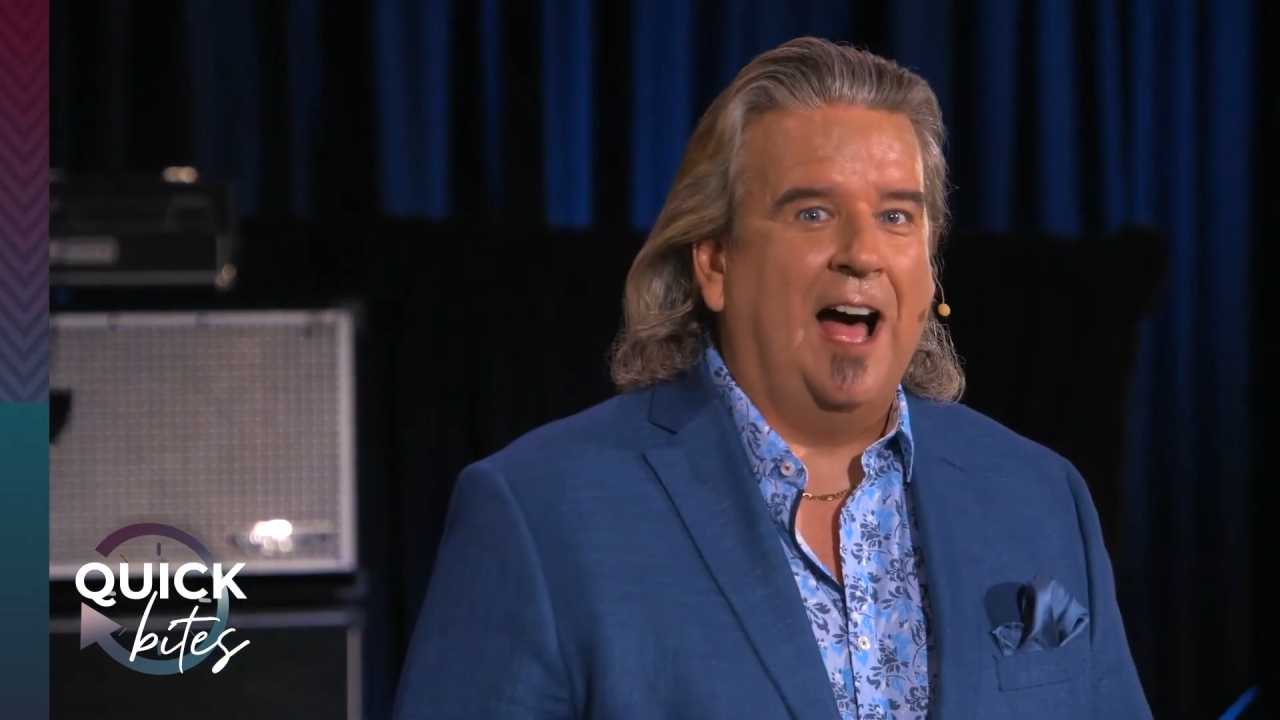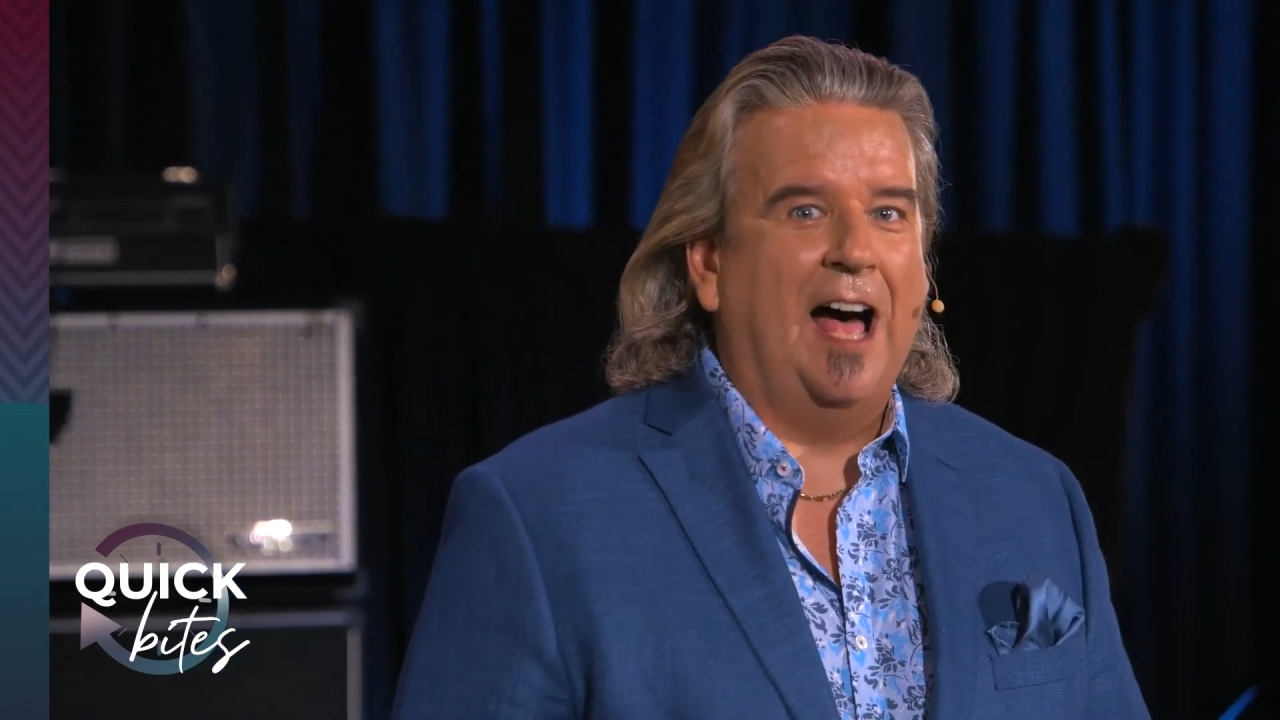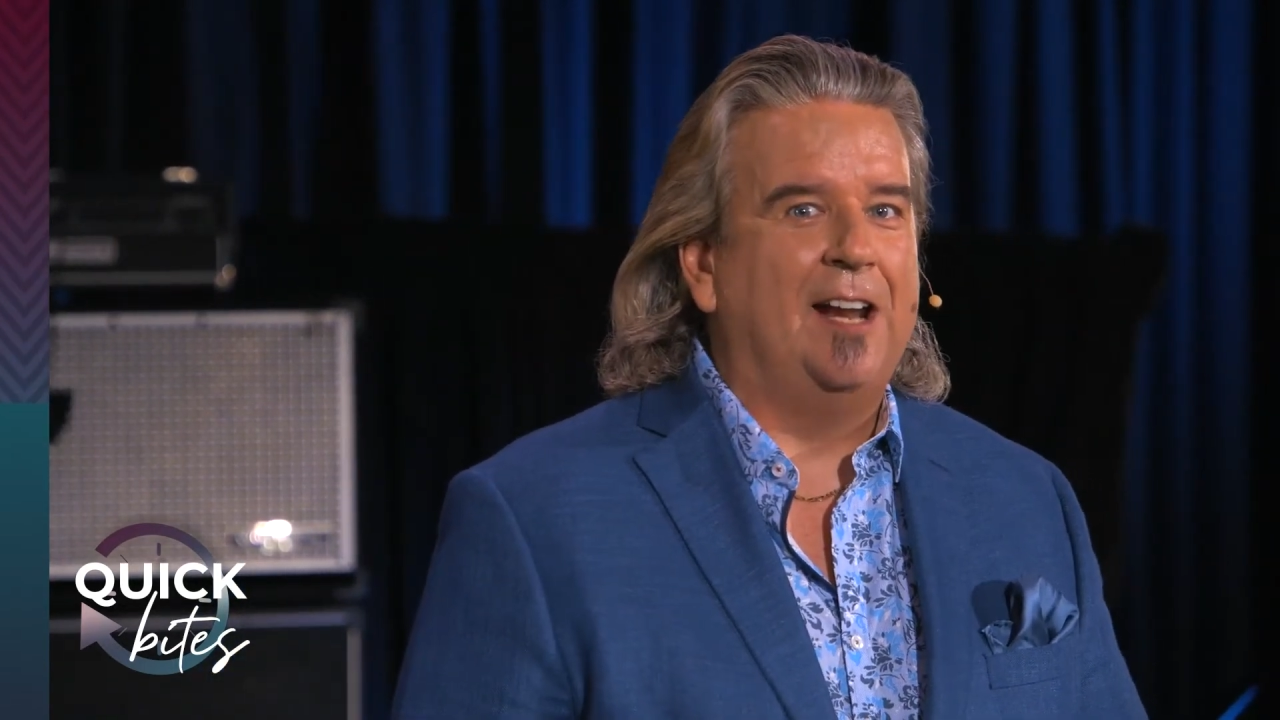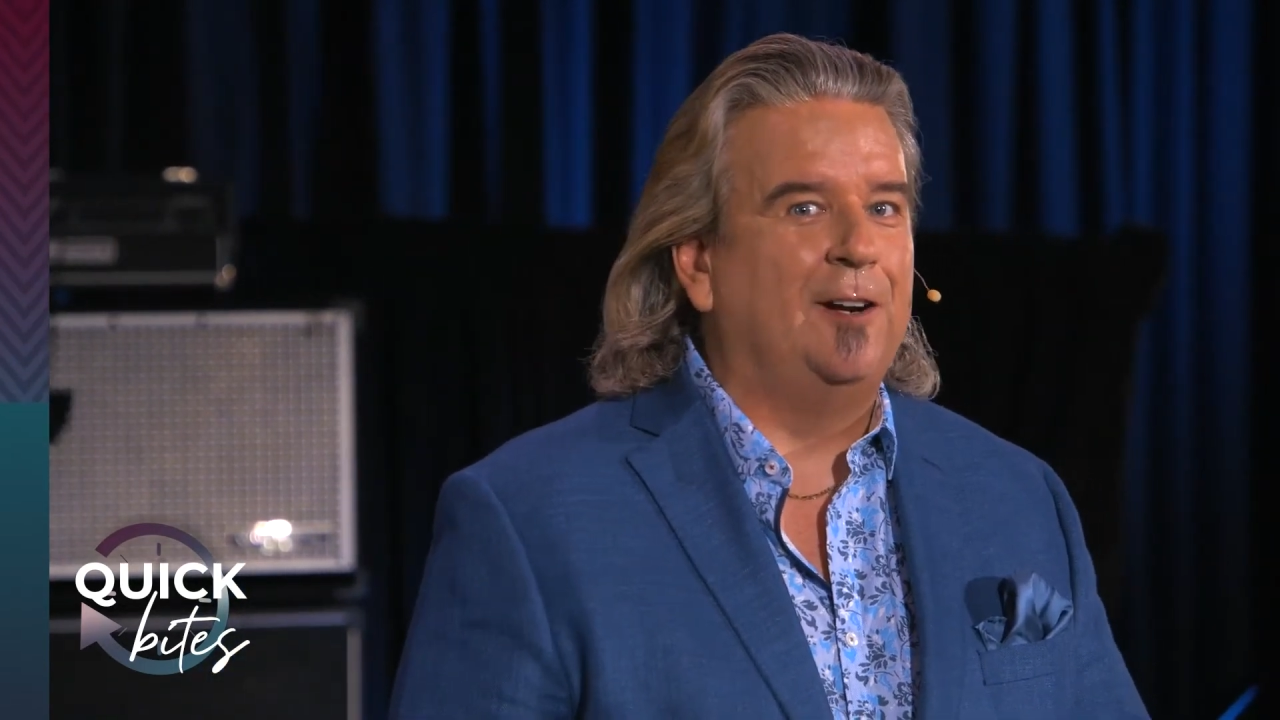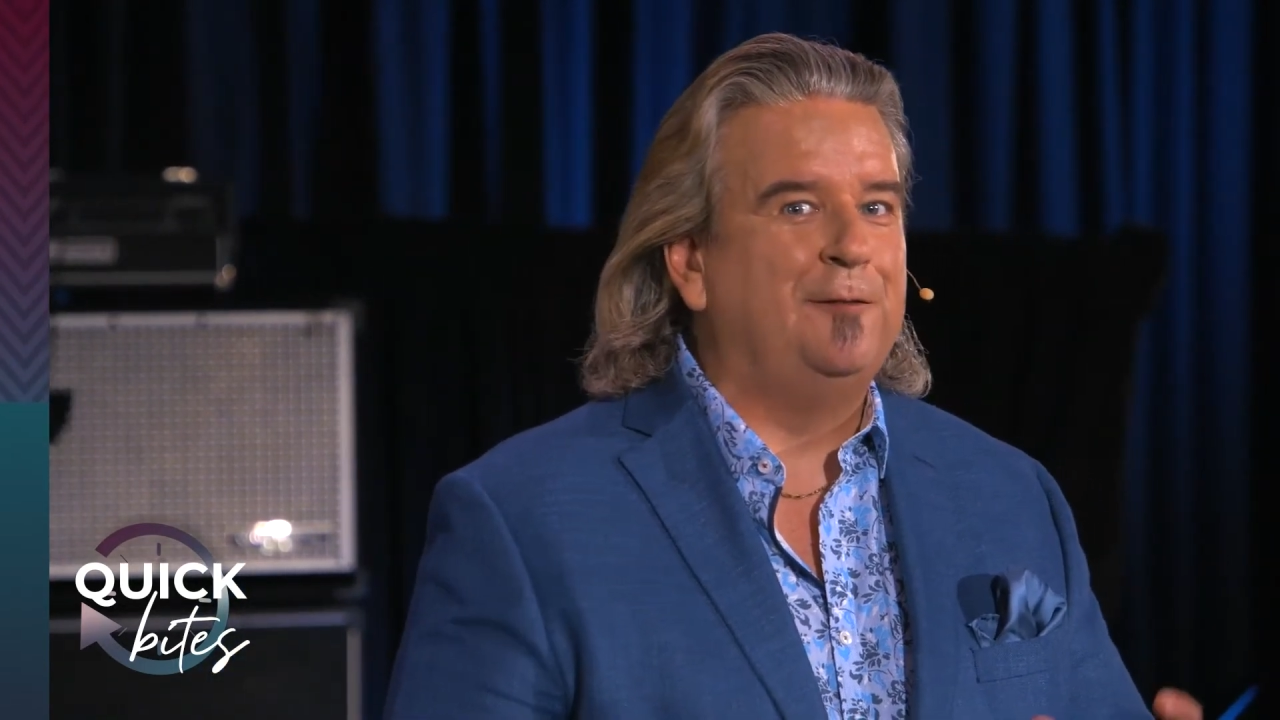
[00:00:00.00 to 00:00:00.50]

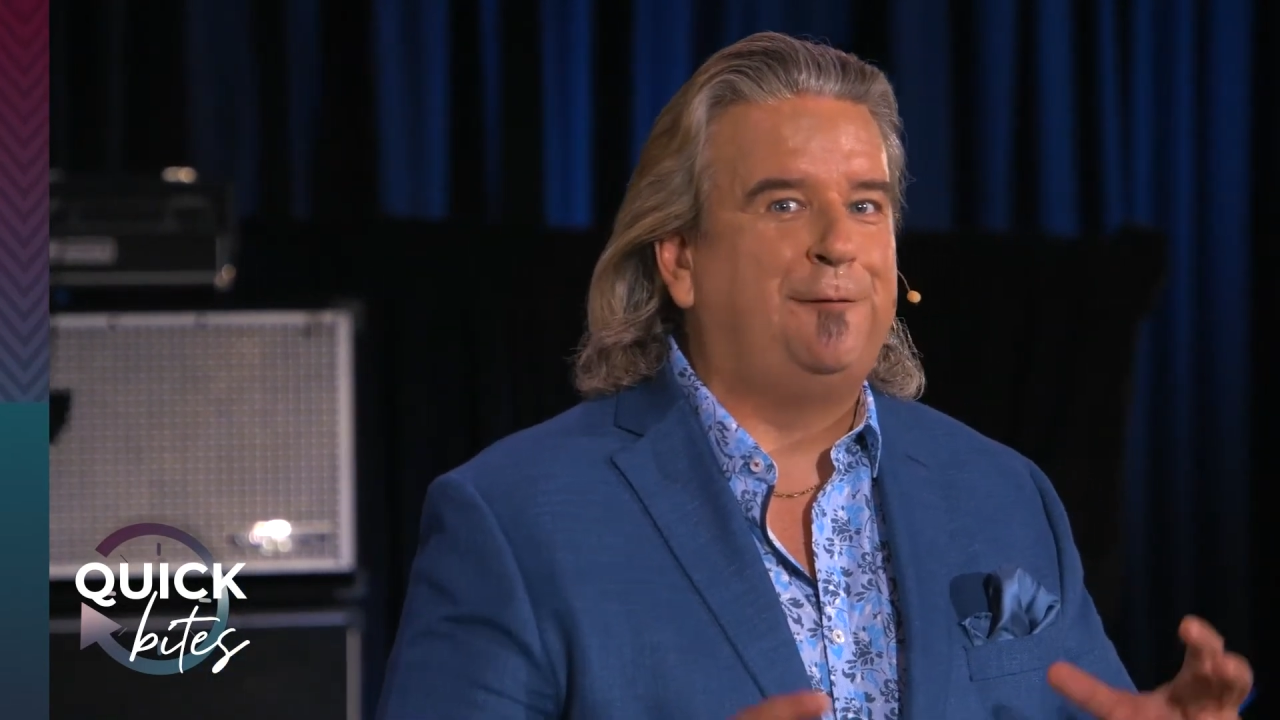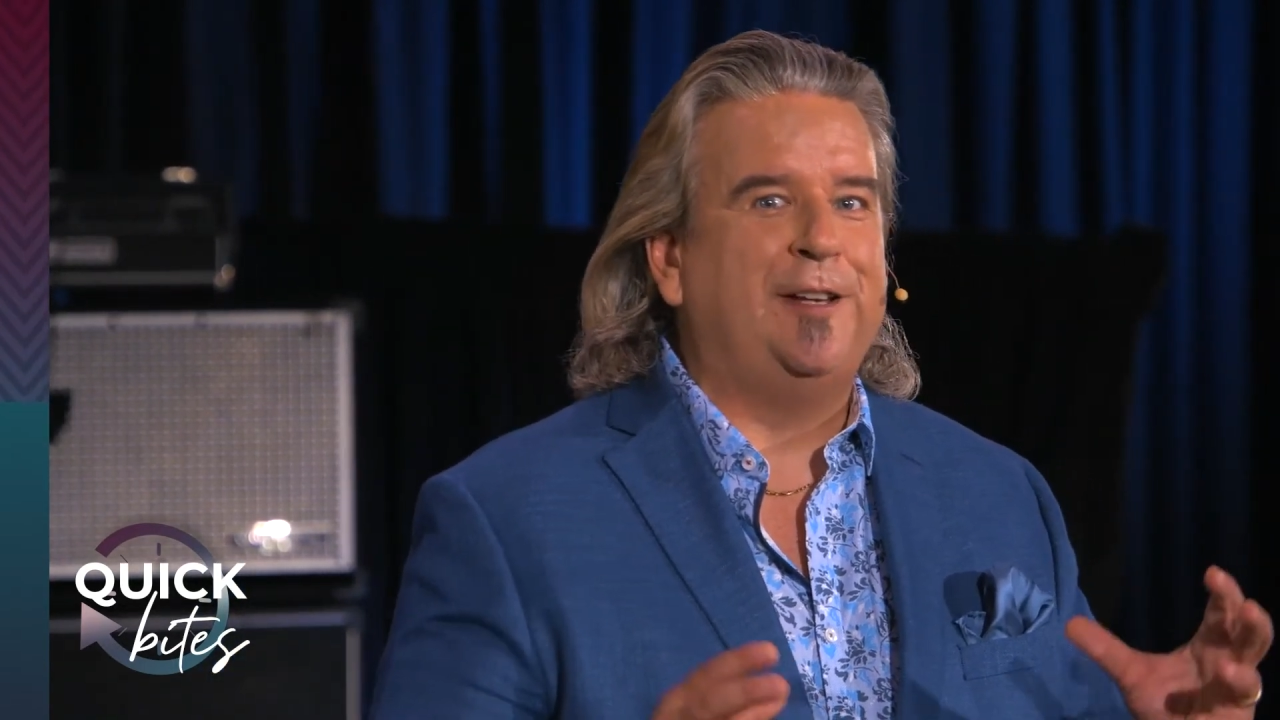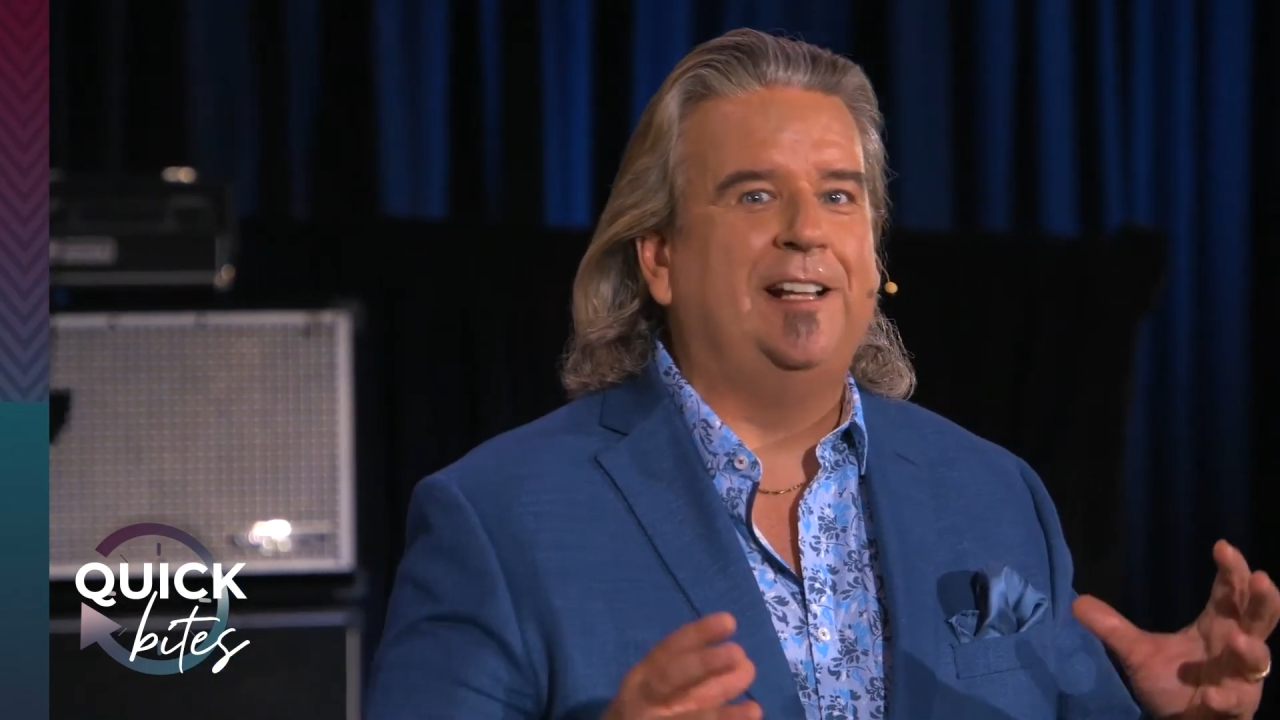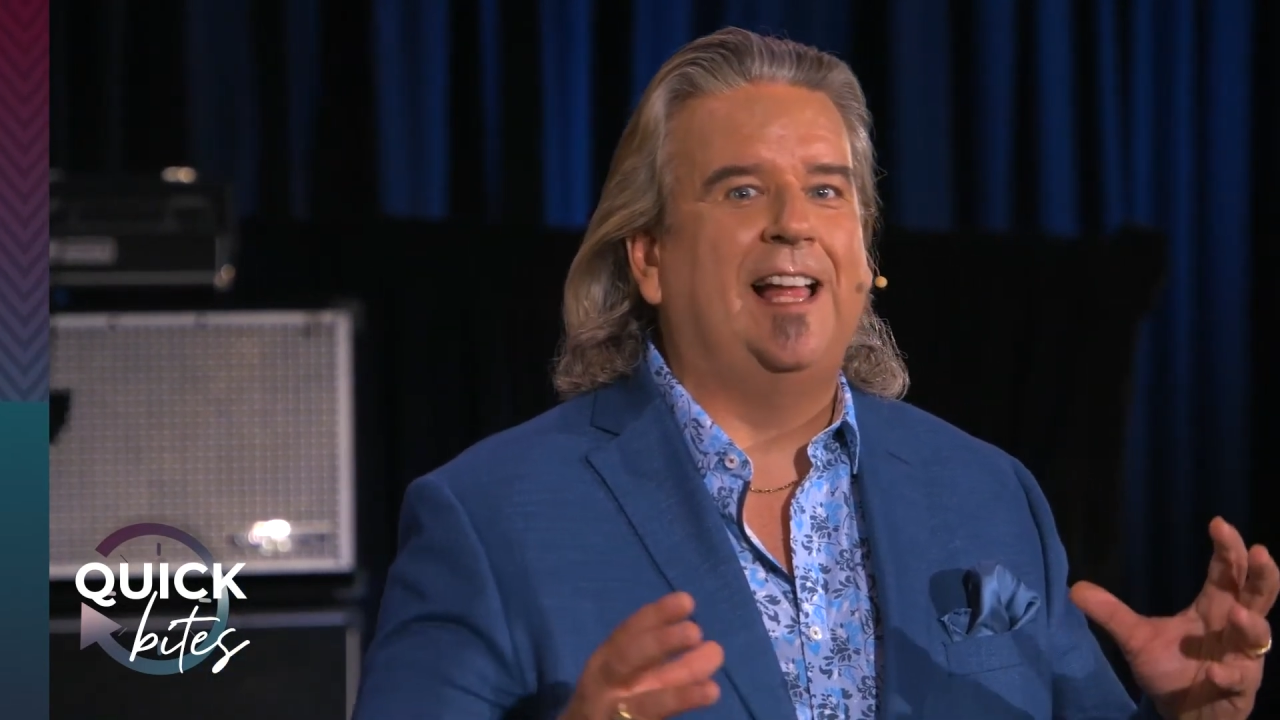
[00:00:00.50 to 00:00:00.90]
I don't feel